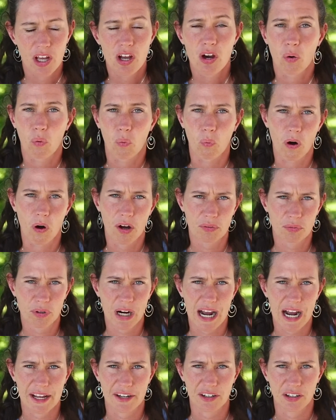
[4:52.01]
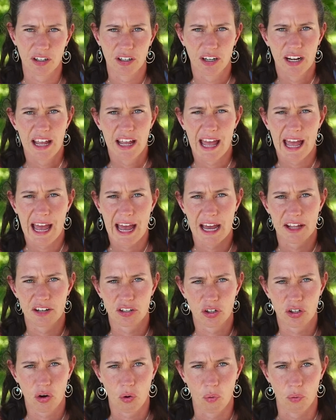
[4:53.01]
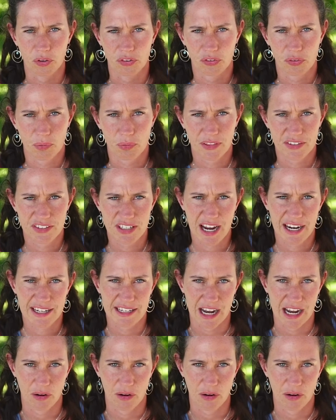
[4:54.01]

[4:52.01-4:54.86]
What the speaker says: One rider had her horse with a tie down.